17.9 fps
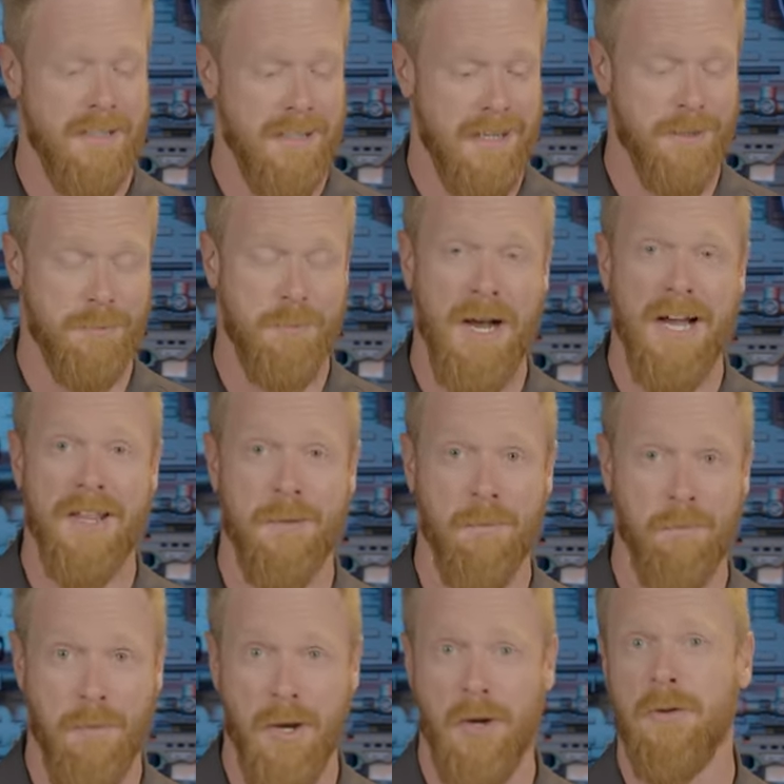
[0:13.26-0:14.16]
that is buy
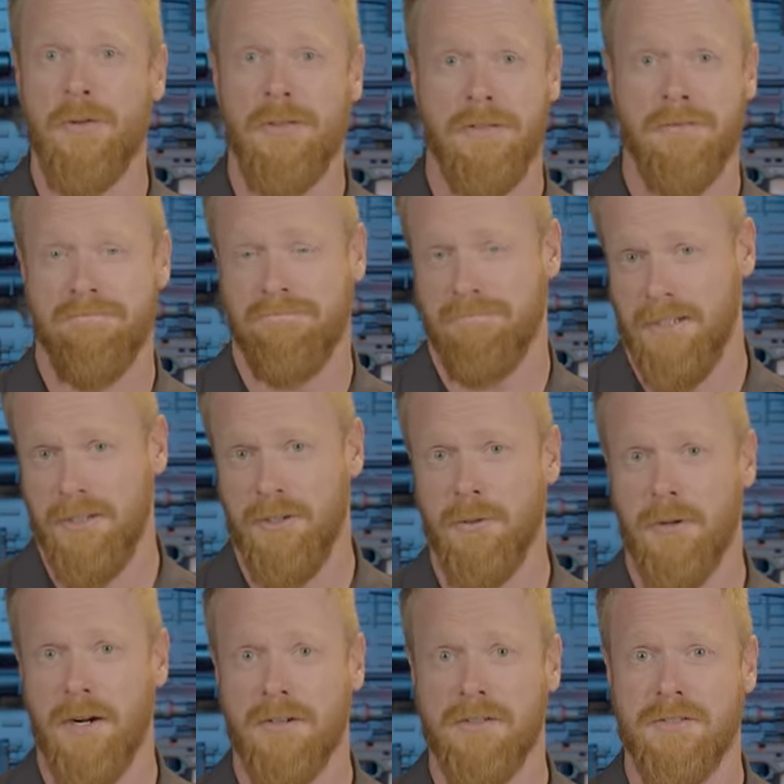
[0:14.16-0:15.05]
them both and
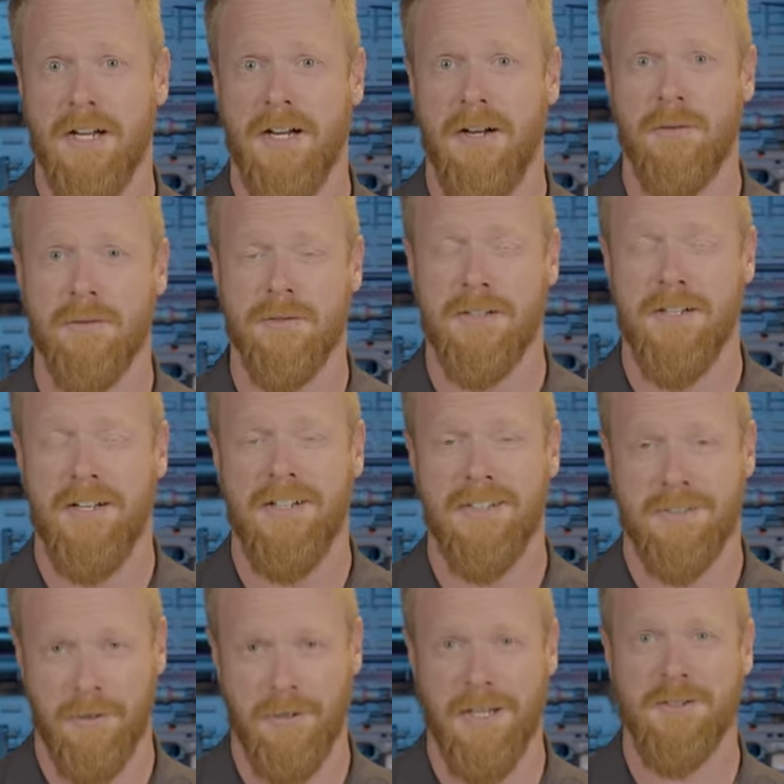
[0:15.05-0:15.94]
do it ourselves.
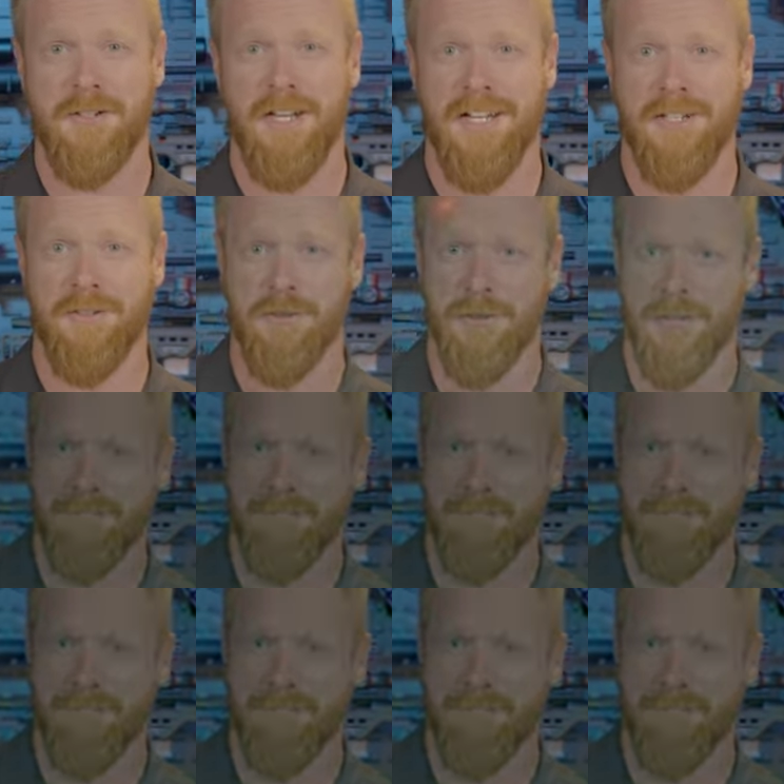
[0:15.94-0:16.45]
So let's get into